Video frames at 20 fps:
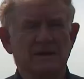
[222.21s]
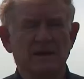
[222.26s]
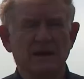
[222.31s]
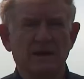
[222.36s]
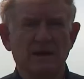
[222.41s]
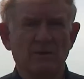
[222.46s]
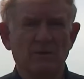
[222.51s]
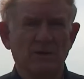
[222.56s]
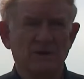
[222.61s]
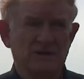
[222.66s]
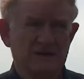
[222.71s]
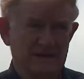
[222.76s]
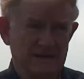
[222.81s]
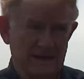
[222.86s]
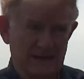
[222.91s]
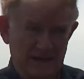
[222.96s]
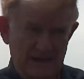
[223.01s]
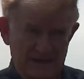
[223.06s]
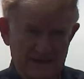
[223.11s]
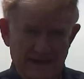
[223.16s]
In other words,
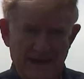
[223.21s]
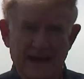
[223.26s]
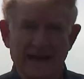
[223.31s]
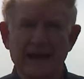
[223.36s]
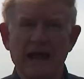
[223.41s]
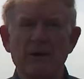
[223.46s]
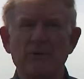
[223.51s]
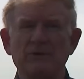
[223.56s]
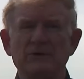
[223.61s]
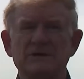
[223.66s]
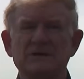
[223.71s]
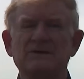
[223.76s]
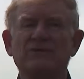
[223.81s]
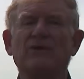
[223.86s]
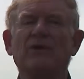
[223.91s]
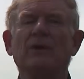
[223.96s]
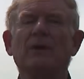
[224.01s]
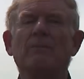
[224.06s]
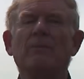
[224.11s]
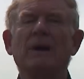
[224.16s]
there's an allowance
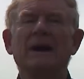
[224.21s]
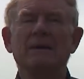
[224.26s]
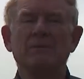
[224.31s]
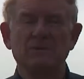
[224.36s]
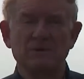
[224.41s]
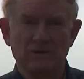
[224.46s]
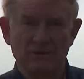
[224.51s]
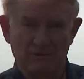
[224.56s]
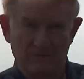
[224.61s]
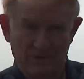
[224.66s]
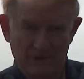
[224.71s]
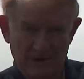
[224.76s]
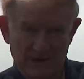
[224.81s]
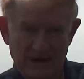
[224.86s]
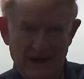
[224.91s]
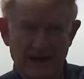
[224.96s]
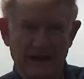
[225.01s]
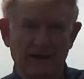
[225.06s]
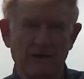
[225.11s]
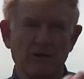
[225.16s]
for the pipe to
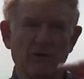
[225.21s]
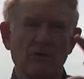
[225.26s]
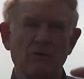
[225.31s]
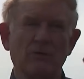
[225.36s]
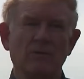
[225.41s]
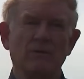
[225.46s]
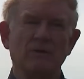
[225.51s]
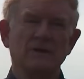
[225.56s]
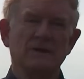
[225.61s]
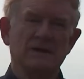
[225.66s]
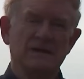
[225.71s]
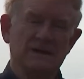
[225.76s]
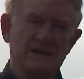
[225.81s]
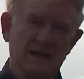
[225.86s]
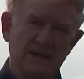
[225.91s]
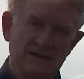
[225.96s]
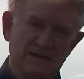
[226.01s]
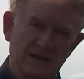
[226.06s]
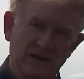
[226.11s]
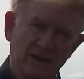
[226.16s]
let go
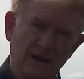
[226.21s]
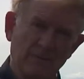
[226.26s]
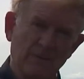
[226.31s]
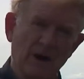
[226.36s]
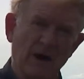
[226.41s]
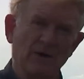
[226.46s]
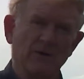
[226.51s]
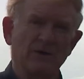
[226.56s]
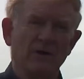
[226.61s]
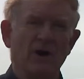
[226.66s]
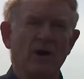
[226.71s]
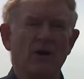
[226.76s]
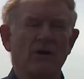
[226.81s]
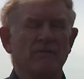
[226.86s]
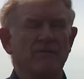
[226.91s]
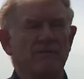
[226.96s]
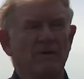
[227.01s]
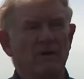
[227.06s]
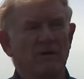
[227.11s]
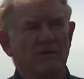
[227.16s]
a certain amount
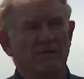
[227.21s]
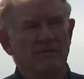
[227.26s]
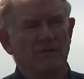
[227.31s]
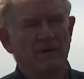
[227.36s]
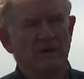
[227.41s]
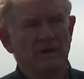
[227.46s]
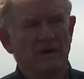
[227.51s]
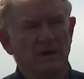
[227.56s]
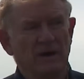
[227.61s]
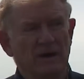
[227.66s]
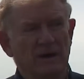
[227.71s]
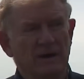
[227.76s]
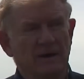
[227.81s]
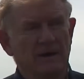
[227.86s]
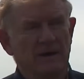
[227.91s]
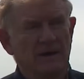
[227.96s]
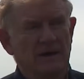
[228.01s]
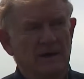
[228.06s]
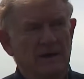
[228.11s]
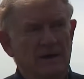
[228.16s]
of, of the uh,
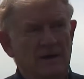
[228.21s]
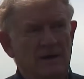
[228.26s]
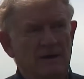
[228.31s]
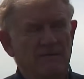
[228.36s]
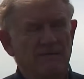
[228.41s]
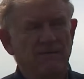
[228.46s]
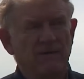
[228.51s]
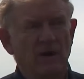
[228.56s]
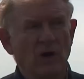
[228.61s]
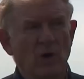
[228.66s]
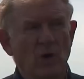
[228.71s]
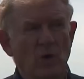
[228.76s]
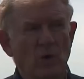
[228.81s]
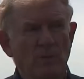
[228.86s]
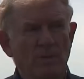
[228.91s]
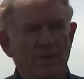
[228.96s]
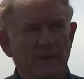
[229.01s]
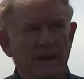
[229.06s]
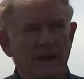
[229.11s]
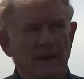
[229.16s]

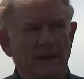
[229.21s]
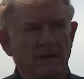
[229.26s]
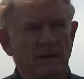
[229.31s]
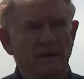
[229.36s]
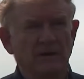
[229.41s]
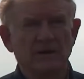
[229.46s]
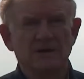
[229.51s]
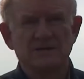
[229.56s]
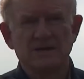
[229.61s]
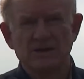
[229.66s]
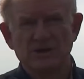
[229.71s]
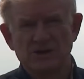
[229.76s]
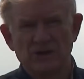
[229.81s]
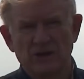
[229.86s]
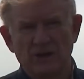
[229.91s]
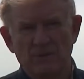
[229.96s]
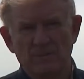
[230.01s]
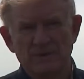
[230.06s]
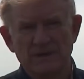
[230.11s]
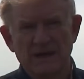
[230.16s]
flow in under such
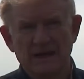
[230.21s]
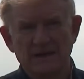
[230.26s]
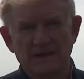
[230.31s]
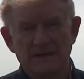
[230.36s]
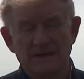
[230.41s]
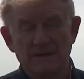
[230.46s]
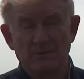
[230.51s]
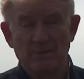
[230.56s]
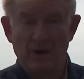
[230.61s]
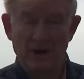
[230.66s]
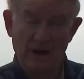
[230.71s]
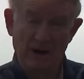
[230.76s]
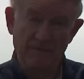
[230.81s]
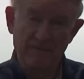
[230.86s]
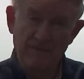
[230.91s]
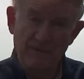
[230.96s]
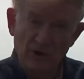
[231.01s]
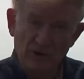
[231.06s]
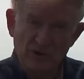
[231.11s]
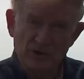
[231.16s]
circumstances. But
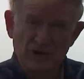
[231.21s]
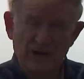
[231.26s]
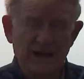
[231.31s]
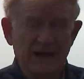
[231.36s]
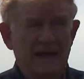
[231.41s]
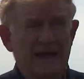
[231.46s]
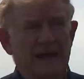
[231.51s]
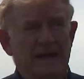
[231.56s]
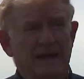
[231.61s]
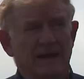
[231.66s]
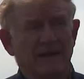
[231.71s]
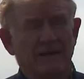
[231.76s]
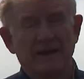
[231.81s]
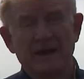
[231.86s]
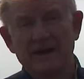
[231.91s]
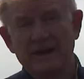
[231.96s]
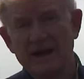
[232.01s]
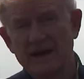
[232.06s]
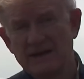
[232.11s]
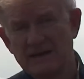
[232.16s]
unfortunately,
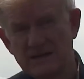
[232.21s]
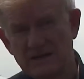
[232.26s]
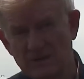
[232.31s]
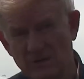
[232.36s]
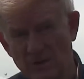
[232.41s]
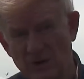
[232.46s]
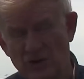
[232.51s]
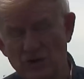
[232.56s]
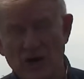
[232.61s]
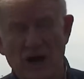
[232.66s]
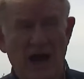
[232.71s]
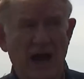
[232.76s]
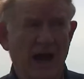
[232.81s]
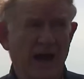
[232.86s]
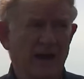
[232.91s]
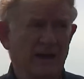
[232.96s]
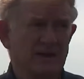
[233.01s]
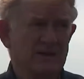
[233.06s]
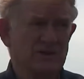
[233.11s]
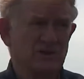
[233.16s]
that has sewage
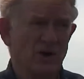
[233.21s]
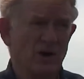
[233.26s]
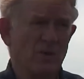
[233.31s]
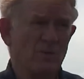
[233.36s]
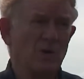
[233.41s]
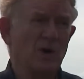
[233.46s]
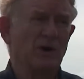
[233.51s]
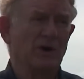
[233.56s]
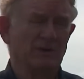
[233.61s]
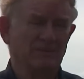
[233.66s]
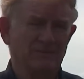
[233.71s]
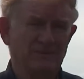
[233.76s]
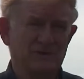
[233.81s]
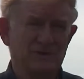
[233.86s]
and stormwater.